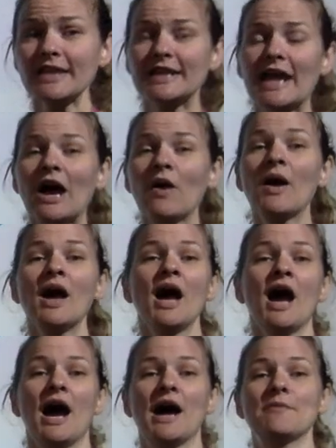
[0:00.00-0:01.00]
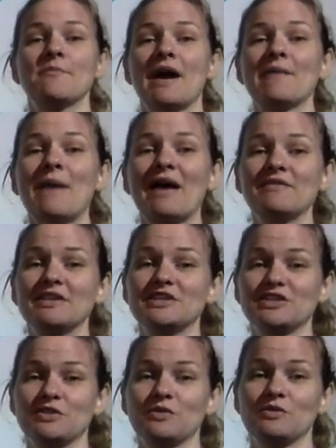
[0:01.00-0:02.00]
Now, I'm having to
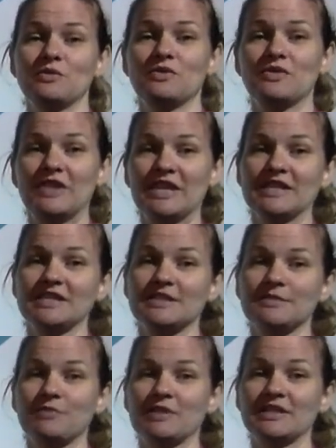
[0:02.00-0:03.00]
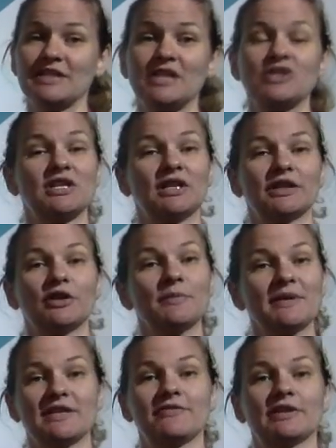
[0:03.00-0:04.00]
do this presentation a little
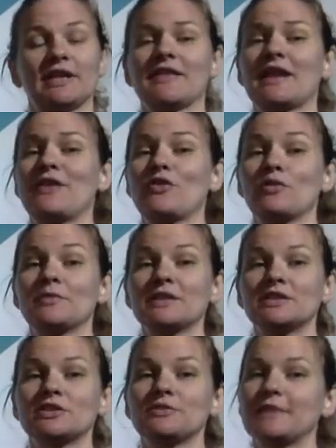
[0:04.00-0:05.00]
bit differently than I normally do